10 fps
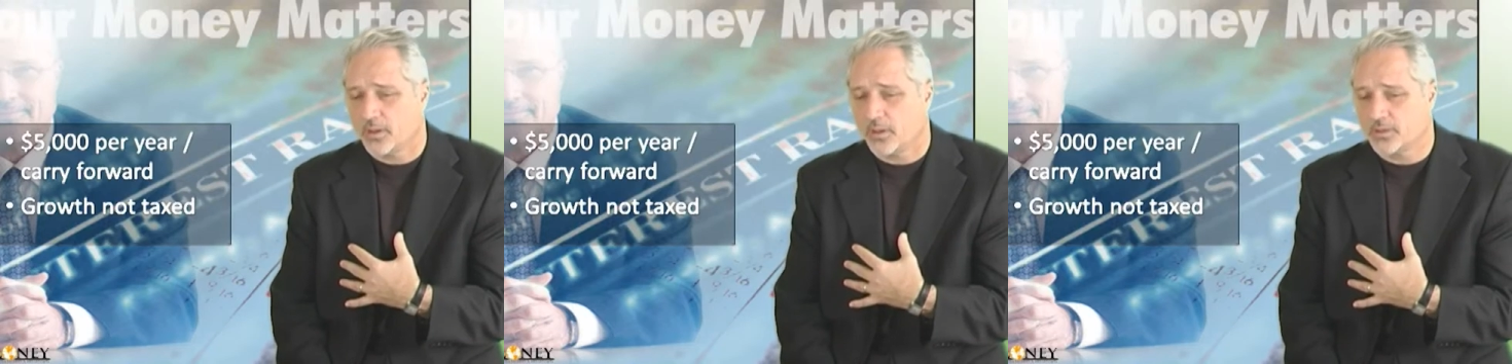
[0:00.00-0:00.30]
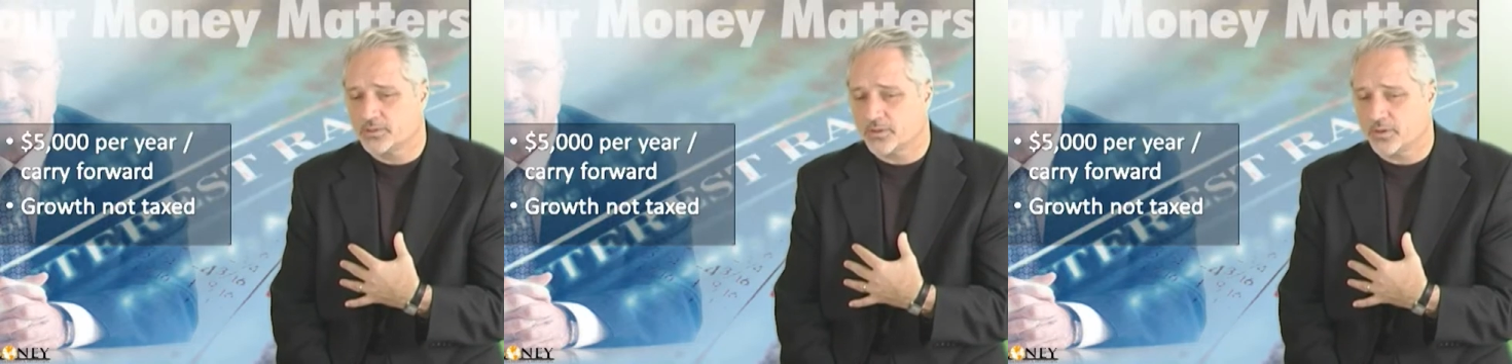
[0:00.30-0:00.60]

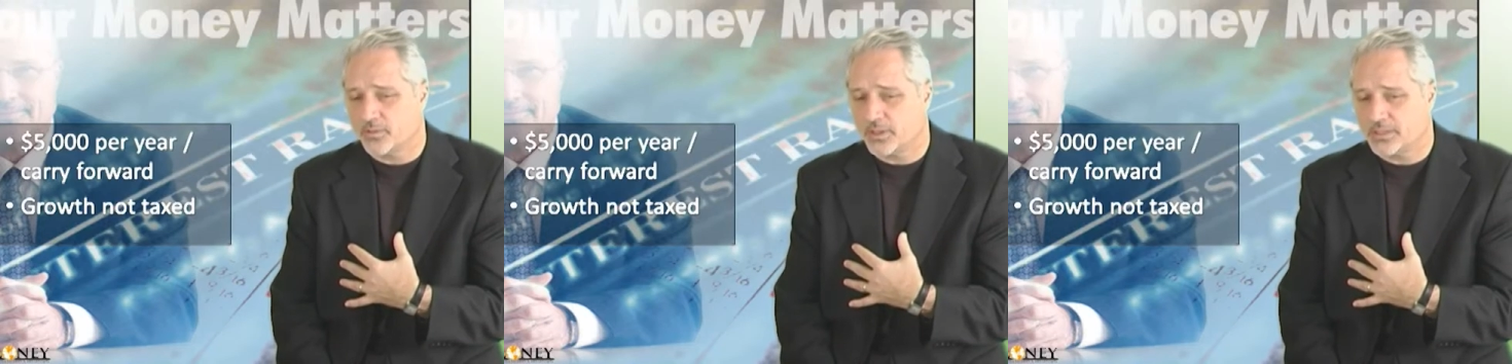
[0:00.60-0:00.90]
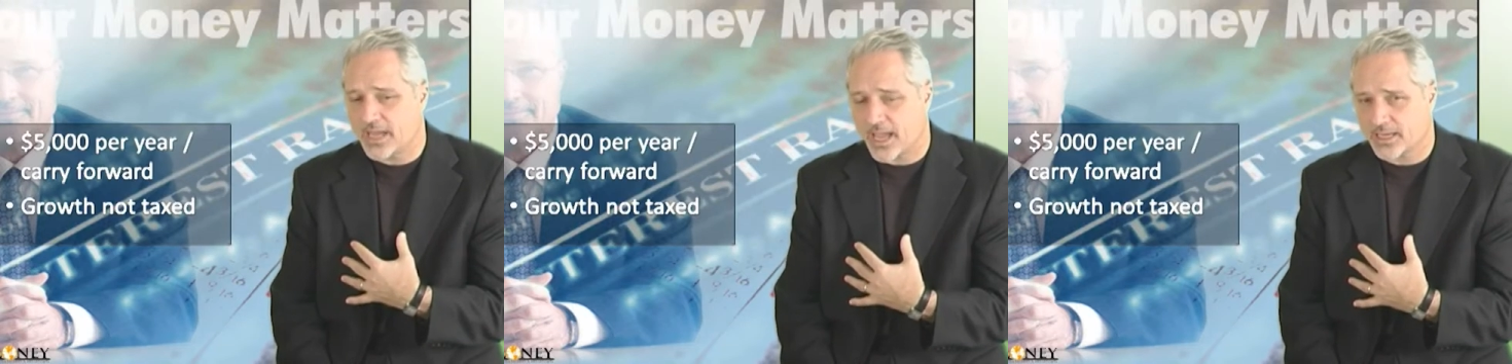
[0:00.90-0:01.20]
it's going to be
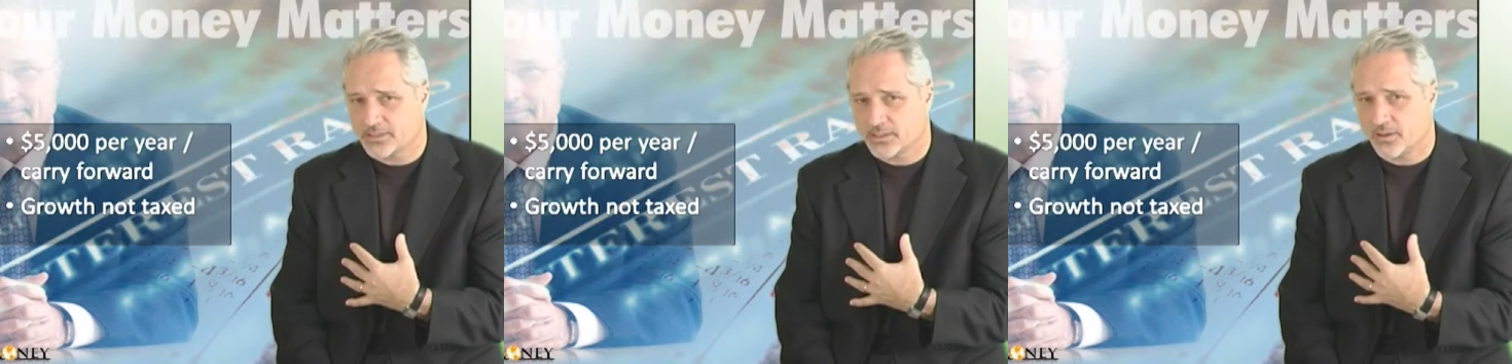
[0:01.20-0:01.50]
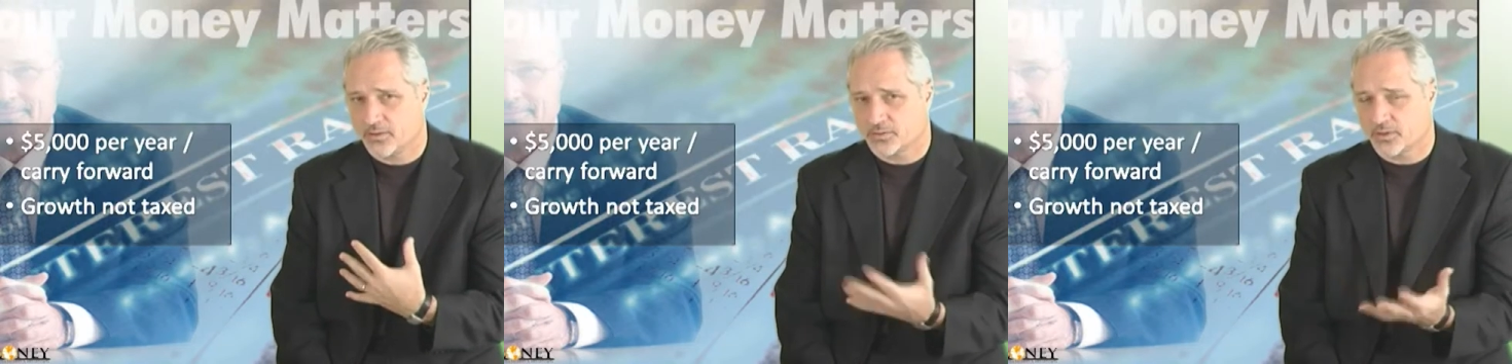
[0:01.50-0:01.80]
taxed
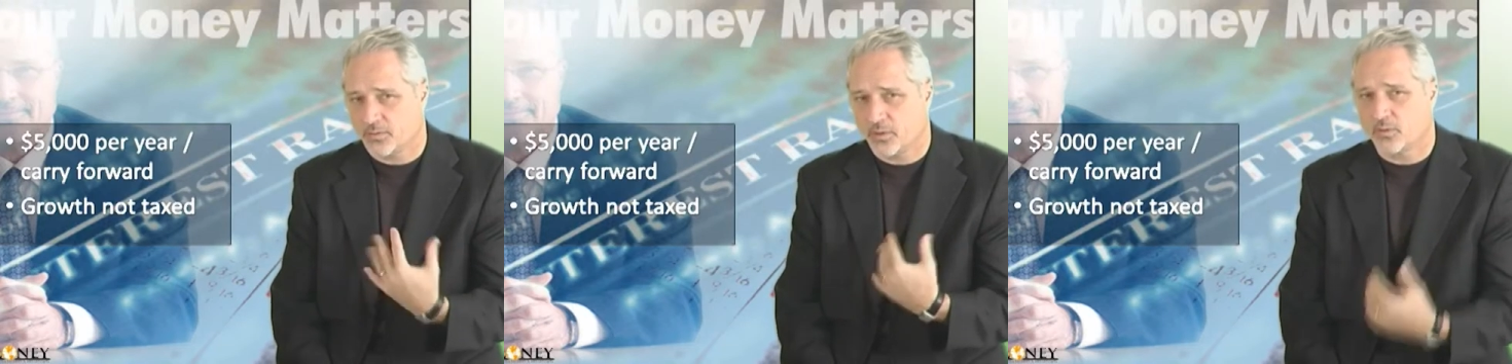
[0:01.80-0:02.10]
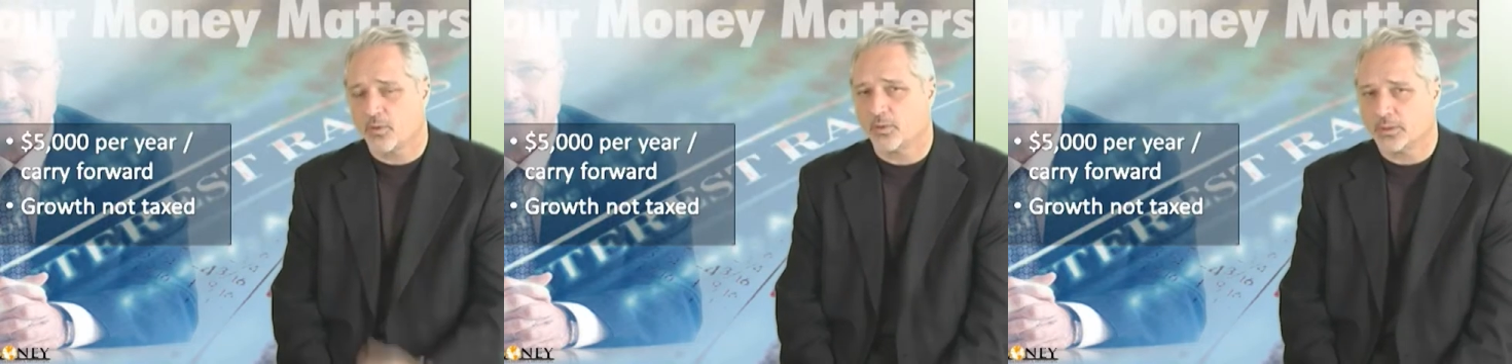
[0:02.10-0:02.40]
and there's going to be
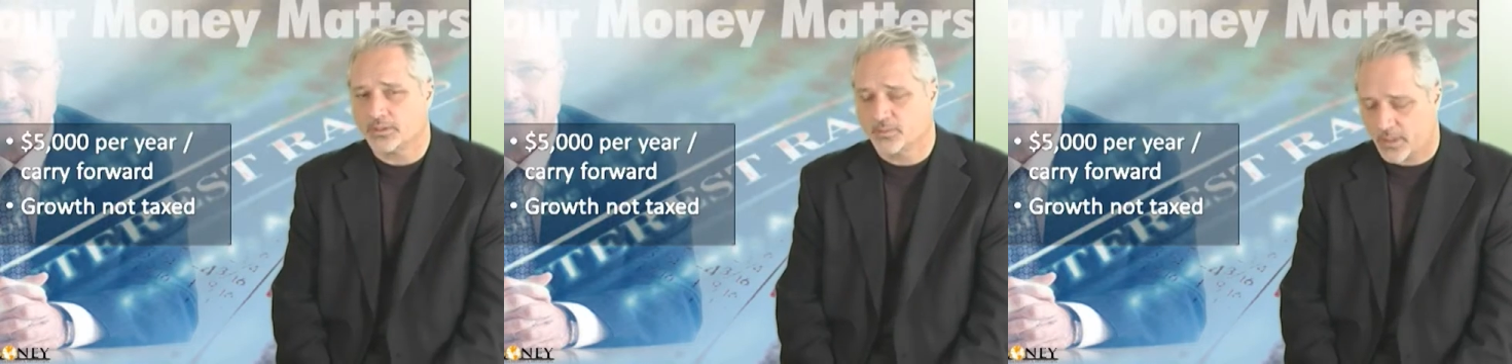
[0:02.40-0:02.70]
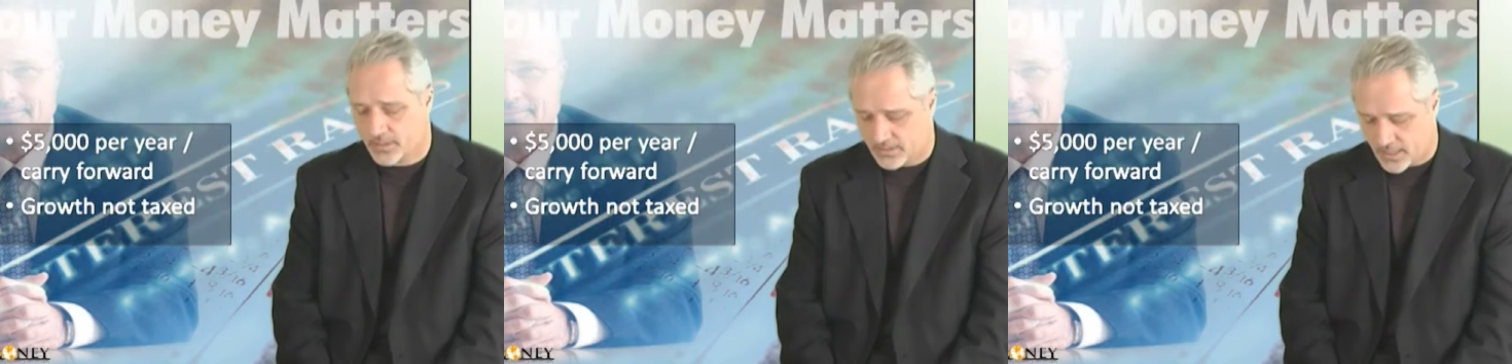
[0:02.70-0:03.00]
withholdings,
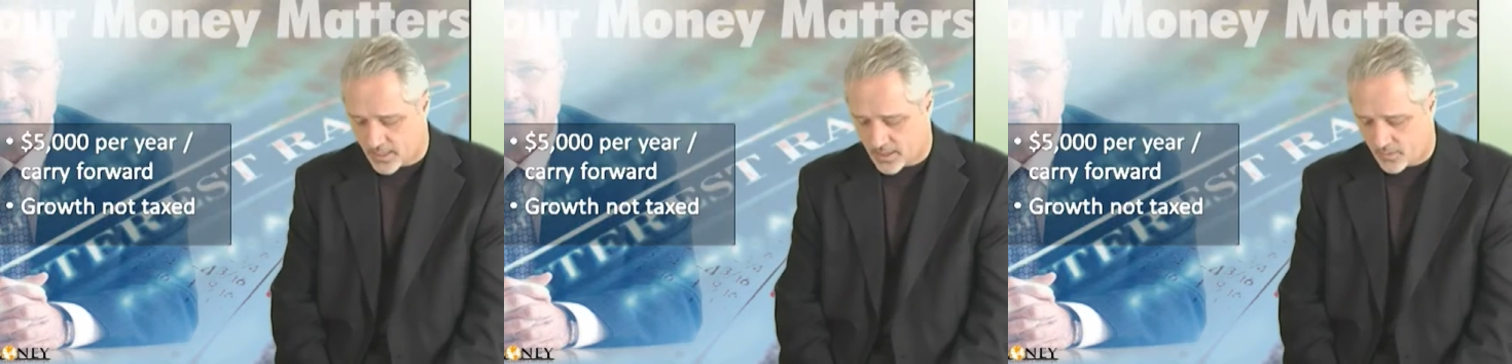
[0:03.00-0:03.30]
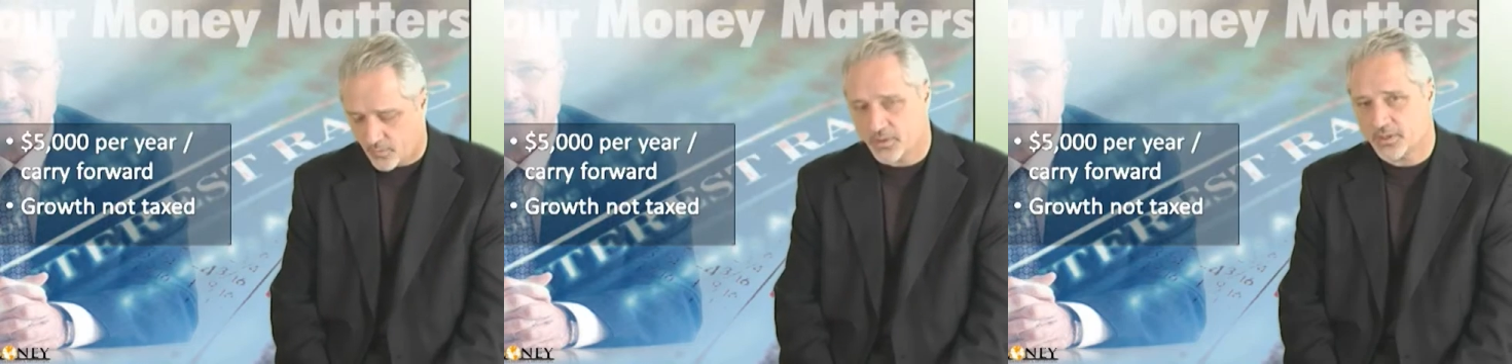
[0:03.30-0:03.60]
but
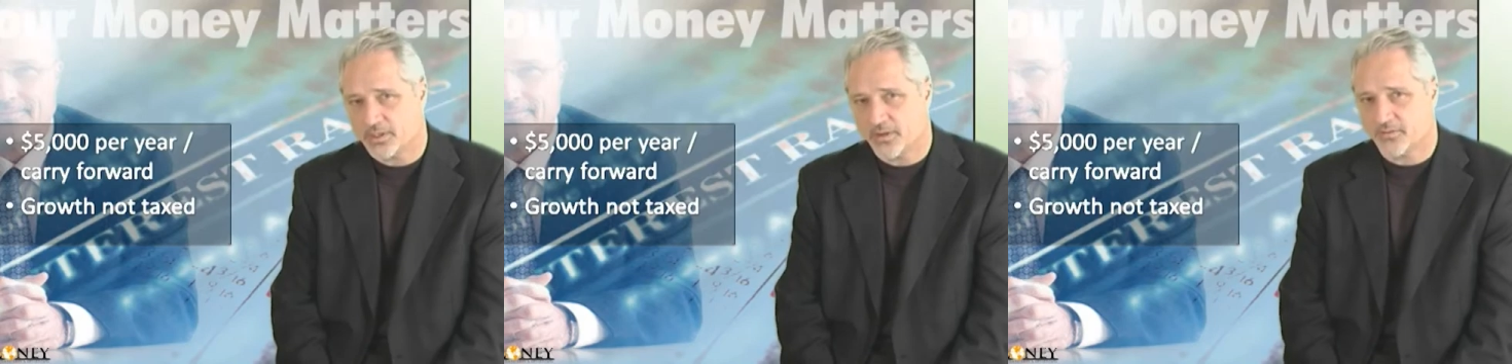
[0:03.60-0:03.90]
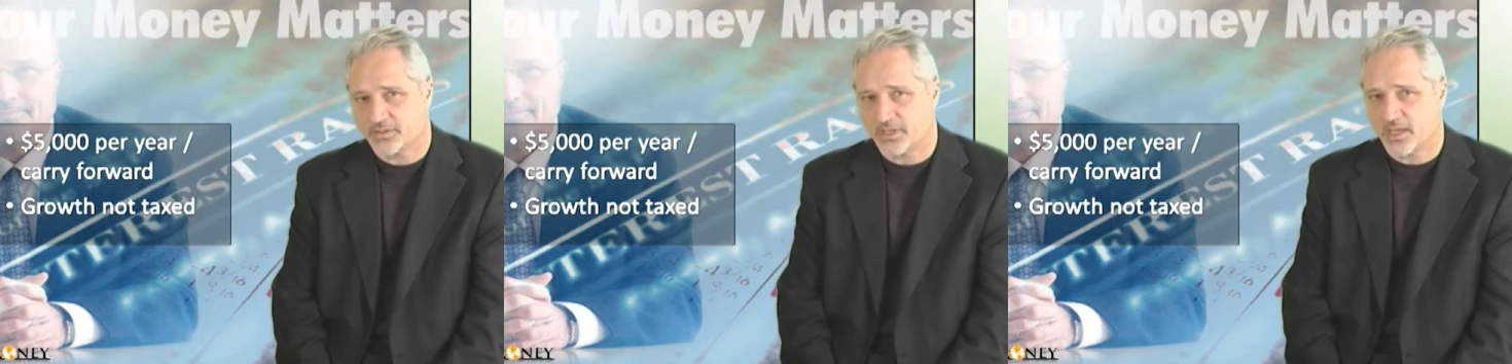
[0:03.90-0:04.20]
with the
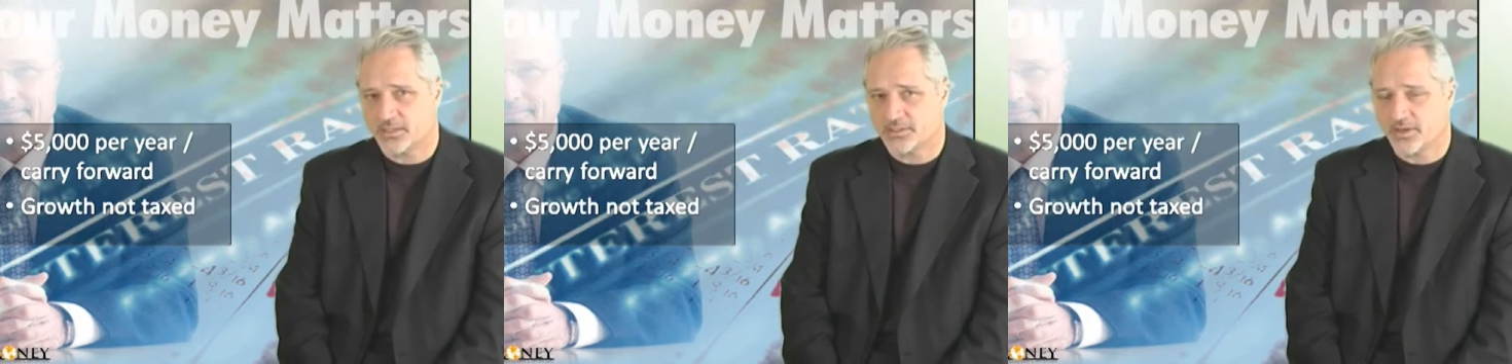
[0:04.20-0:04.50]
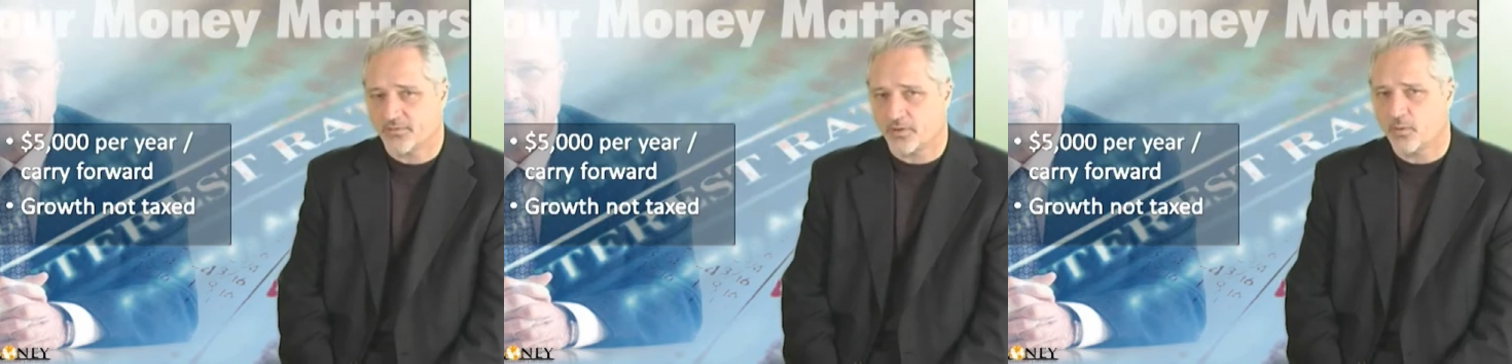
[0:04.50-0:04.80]
TFSA it's
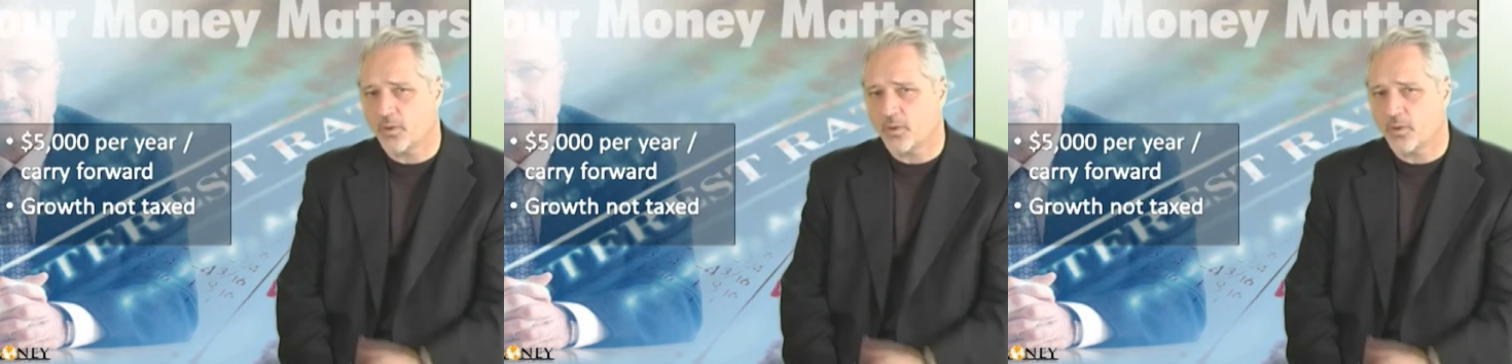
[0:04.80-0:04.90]
different.